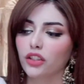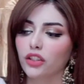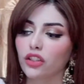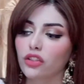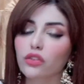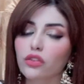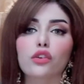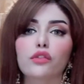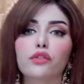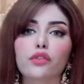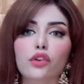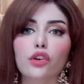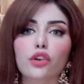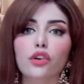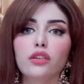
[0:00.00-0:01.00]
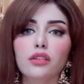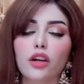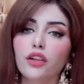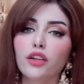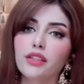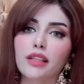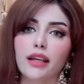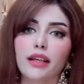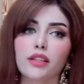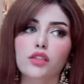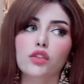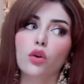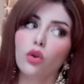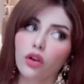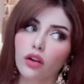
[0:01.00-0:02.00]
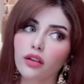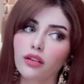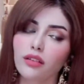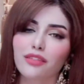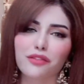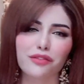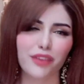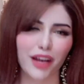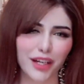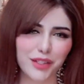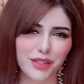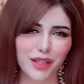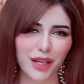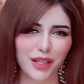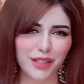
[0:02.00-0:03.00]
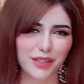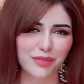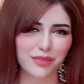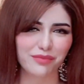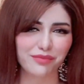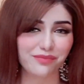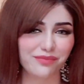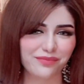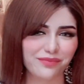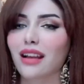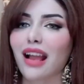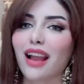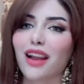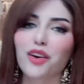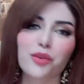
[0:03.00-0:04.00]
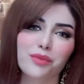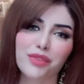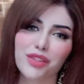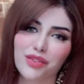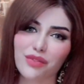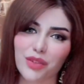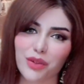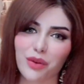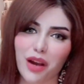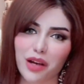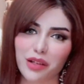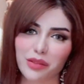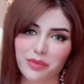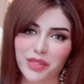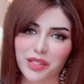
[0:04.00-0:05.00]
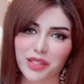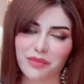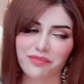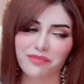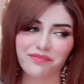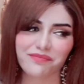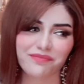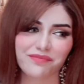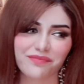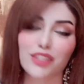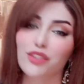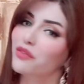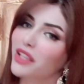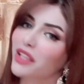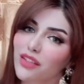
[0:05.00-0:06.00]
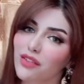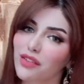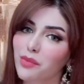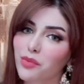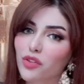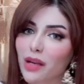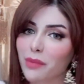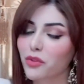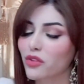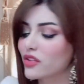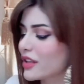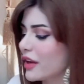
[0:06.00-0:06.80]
you should go for earth signs or fire signs. I hope this video helps. Don't forget to subscribe to the